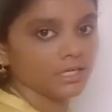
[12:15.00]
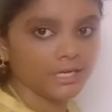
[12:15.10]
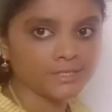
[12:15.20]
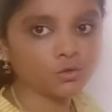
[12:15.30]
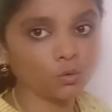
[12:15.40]

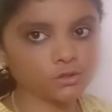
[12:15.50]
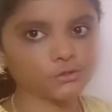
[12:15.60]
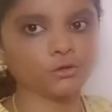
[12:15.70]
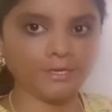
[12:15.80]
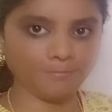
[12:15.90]
is
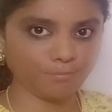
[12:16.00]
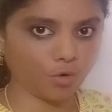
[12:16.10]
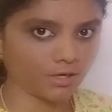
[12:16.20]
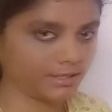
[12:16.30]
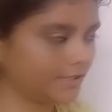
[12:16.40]
also
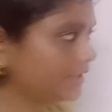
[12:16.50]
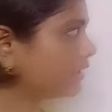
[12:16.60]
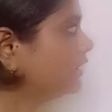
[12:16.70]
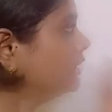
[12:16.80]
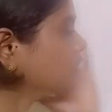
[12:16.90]
important.
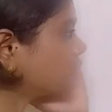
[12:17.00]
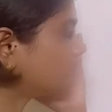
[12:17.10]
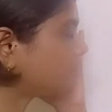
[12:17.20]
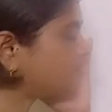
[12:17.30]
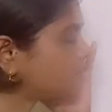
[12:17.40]
So
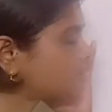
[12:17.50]
the first